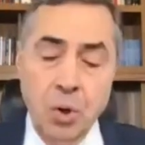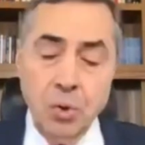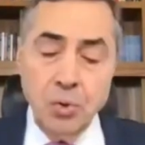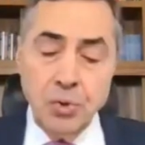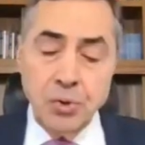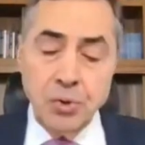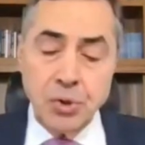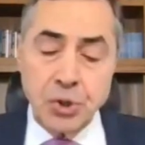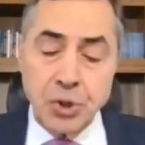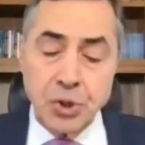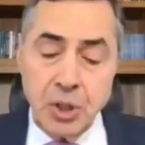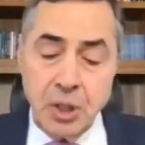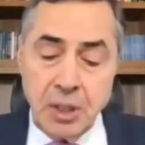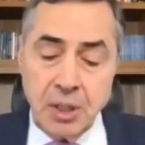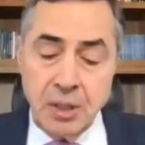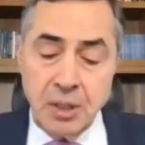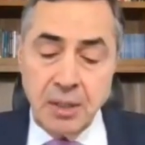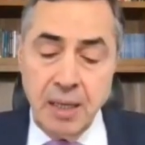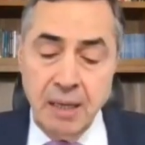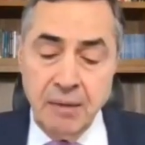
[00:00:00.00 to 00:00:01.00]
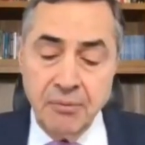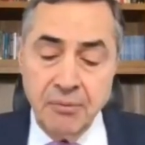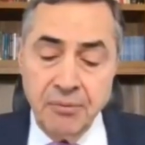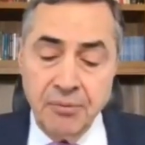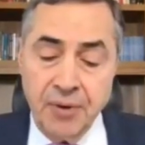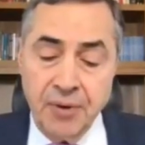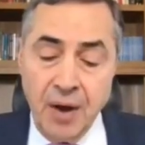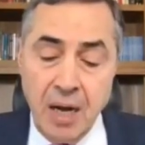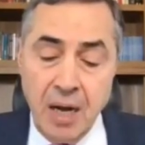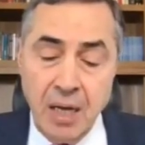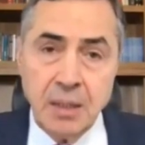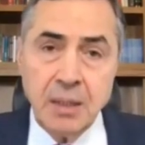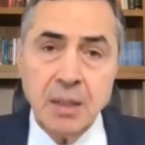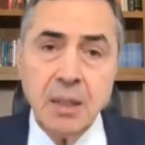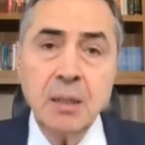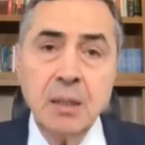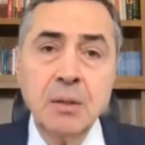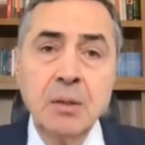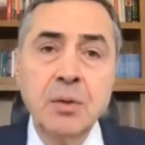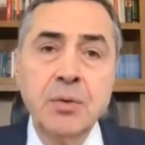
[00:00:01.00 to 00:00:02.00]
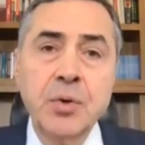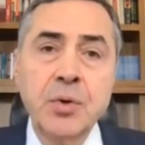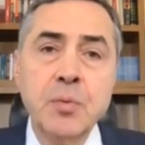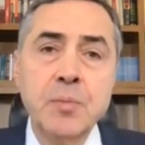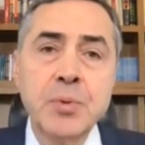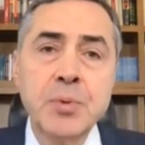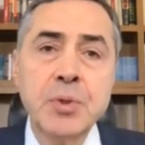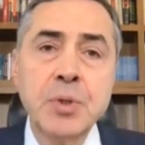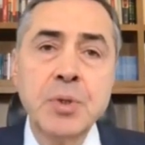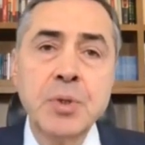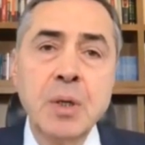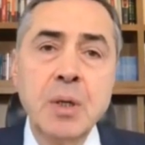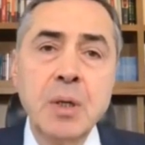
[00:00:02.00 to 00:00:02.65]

concerted, and funded groups